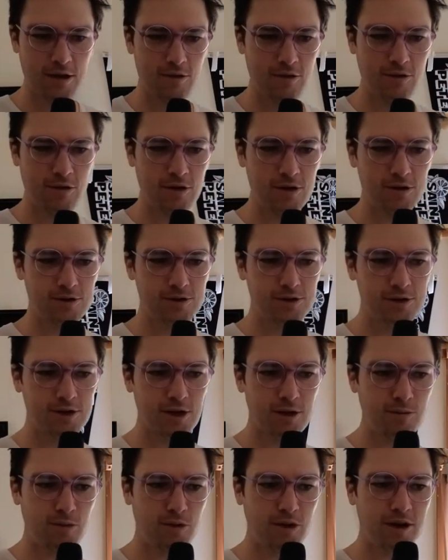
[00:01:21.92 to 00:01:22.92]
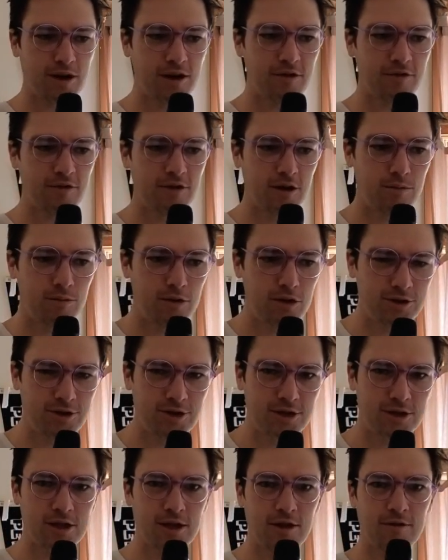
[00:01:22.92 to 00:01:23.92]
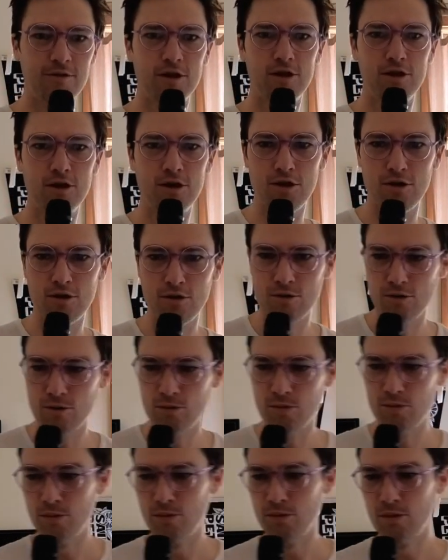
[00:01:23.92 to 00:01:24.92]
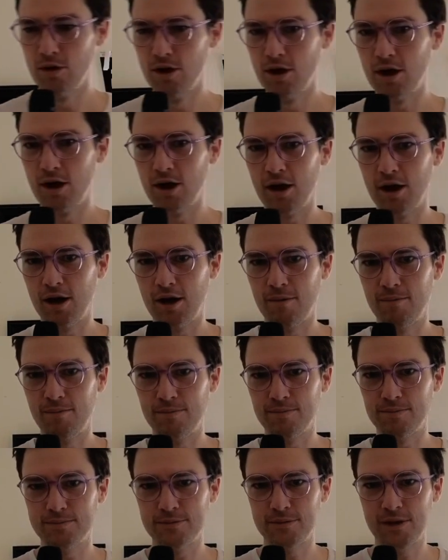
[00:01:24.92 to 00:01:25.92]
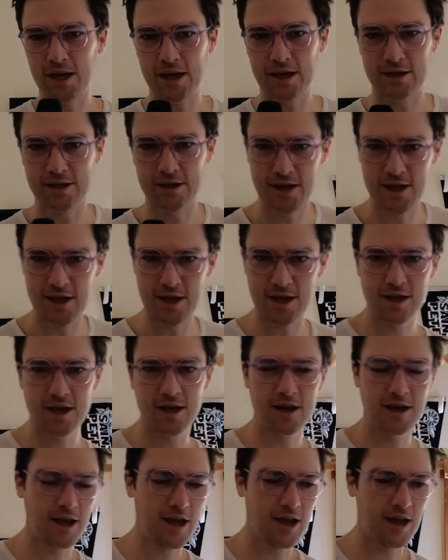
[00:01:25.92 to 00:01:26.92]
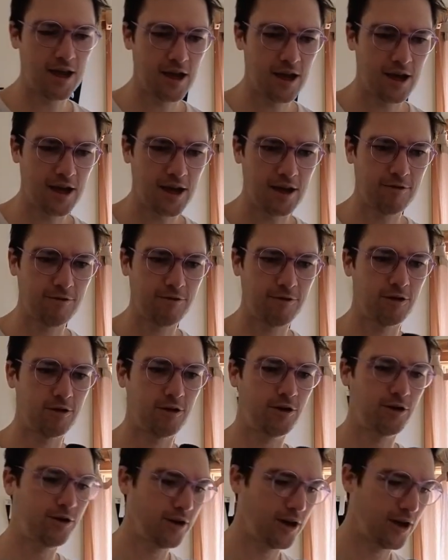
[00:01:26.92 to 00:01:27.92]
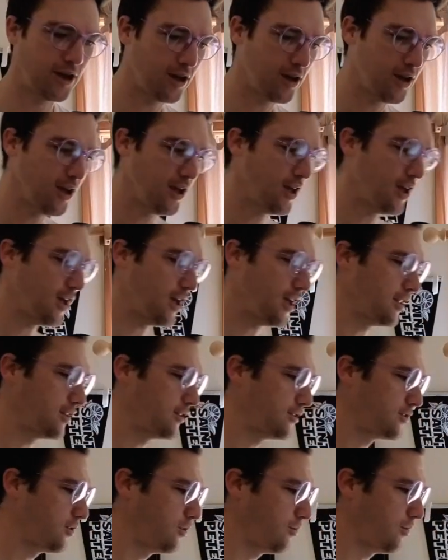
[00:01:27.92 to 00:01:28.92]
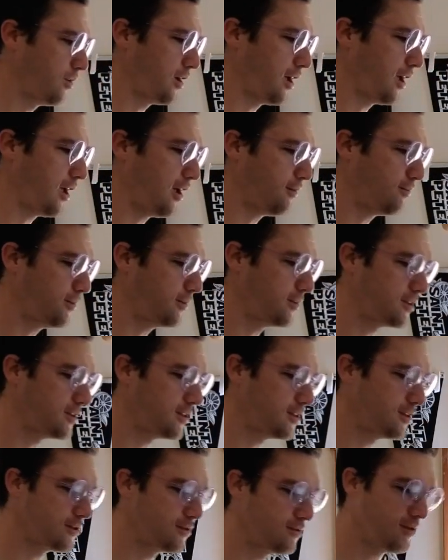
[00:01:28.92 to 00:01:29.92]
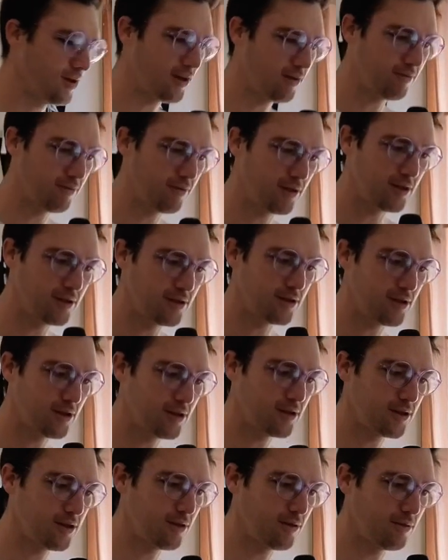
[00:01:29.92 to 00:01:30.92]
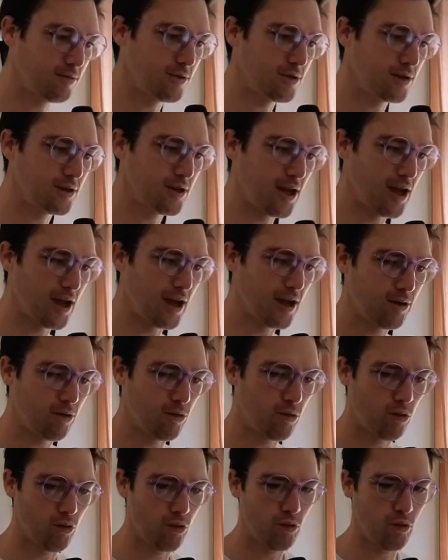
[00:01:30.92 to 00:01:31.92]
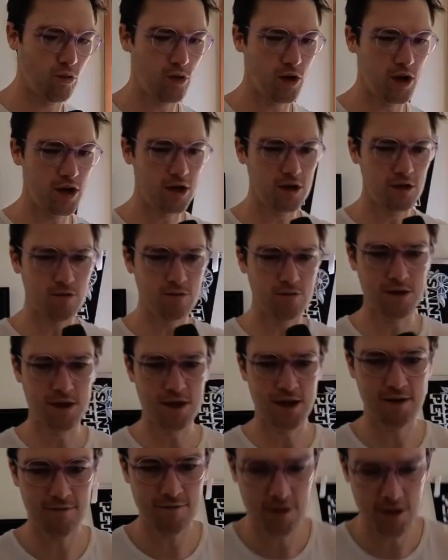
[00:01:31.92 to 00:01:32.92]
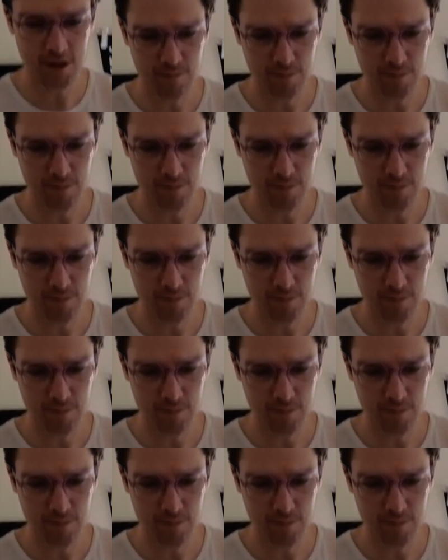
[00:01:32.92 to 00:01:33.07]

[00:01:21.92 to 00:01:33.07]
there's somewhat of an emergence of a new technique in AI for learning. And so what happens is you have these systems that when you give them